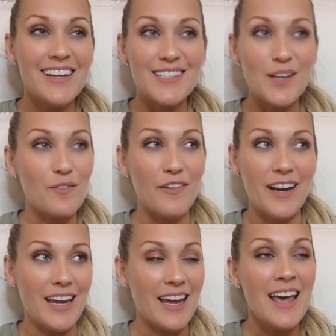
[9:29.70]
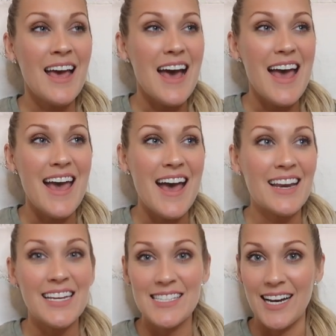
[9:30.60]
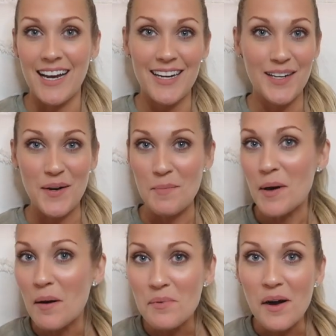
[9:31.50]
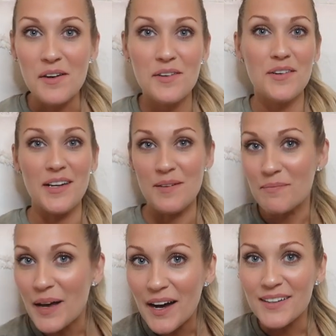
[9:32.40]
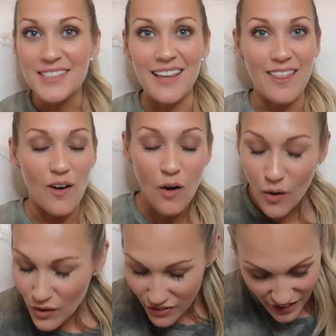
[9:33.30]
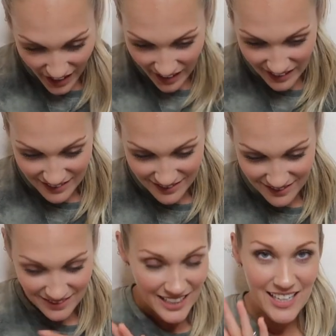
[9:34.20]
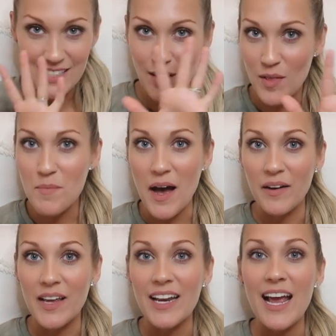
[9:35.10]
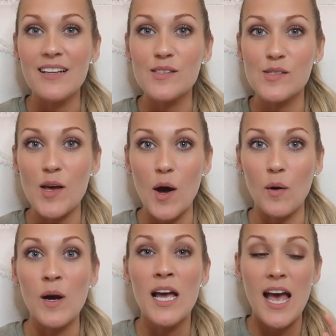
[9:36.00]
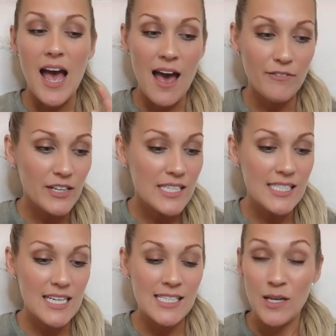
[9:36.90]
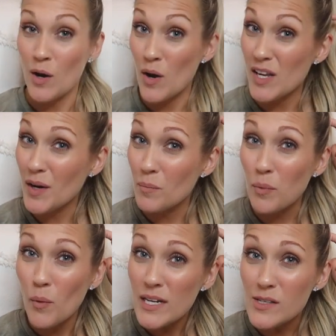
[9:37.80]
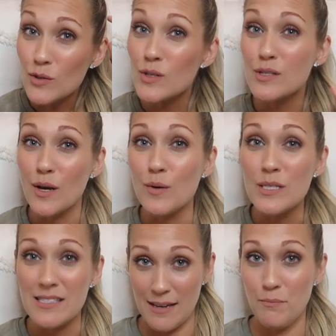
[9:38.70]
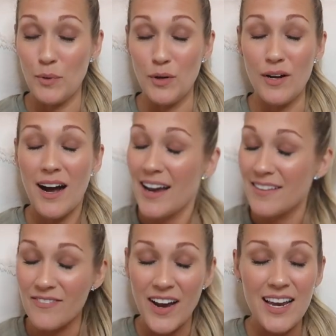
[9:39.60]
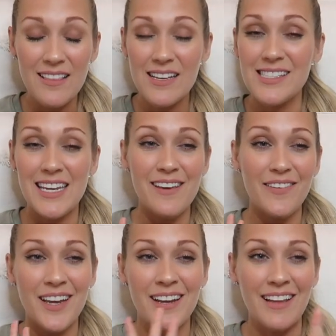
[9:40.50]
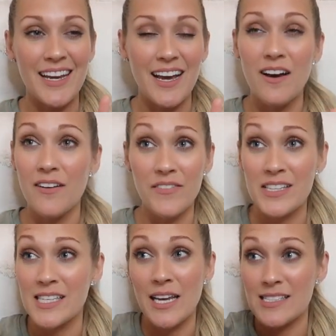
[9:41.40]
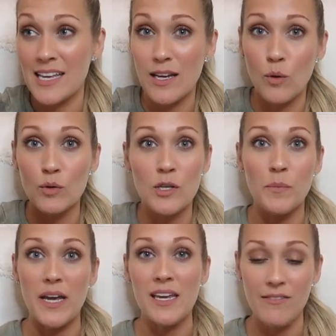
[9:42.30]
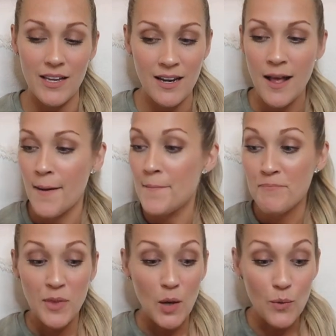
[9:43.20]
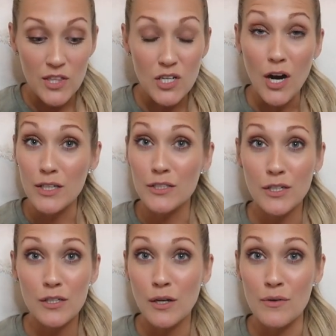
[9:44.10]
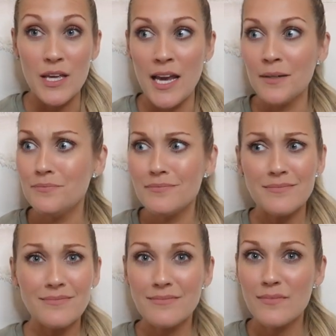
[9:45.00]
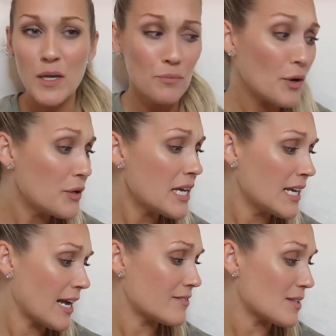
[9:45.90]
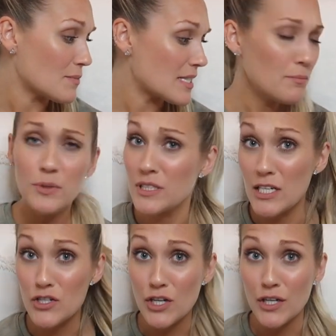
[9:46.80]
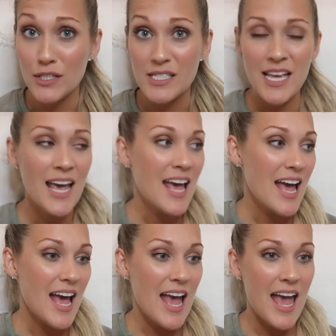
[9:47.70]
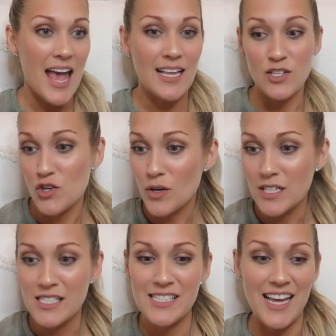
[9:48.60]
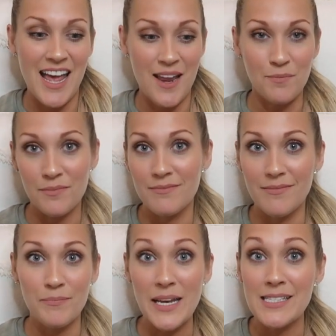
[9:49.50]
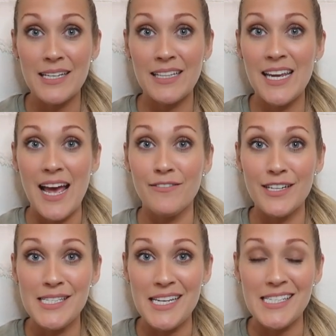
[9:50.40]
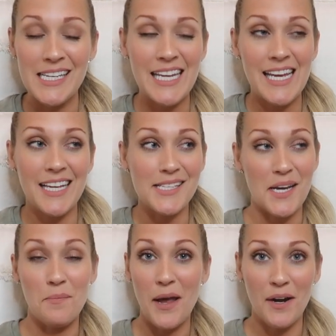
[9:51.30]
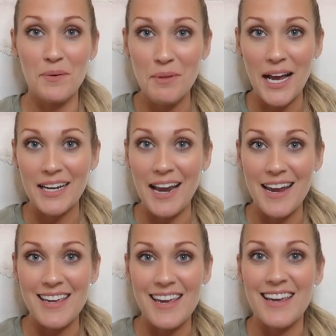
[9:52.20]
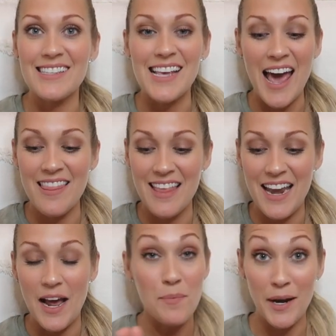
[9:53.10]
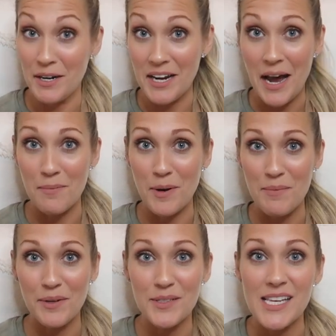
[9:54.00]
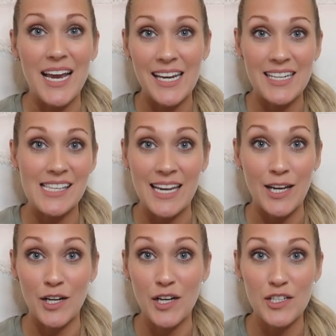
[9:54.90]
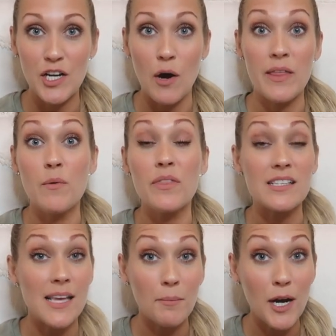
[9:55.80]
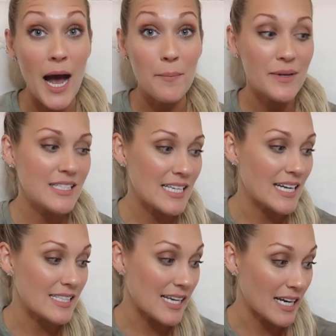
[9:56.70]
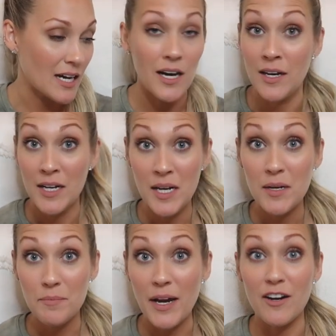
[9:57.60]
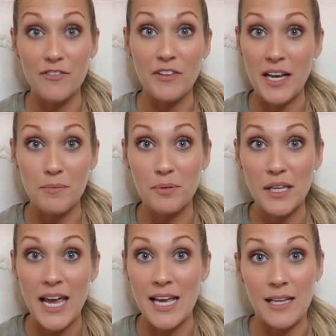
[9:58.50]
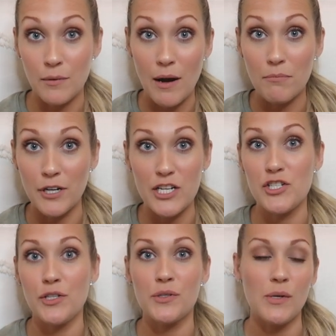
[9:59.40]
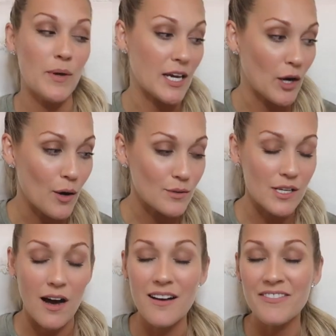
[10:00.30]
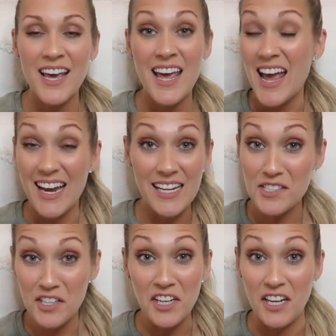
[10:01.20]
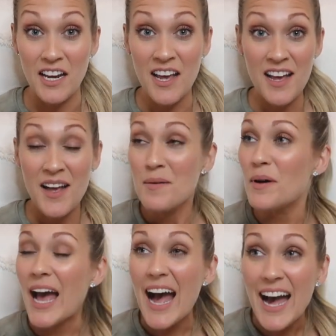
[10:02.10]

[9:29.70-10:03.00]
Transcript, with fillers: He's so funny. And he's got, you know, a belt buckle and a belt and the whole thing. He's all about it. And so every season, you know, boys are so simple. I find this even, like, obviously as they get older, but even with toddler clothing, Brody can have some simple t-shirts and shorts and basically every season he gets like a pair of black Nikes and then a pair of cowboy boots and he's like good to go. And then when the summer happens, he gets like a pair of like play, like rubbery shoes that we can hose off. And he's good. But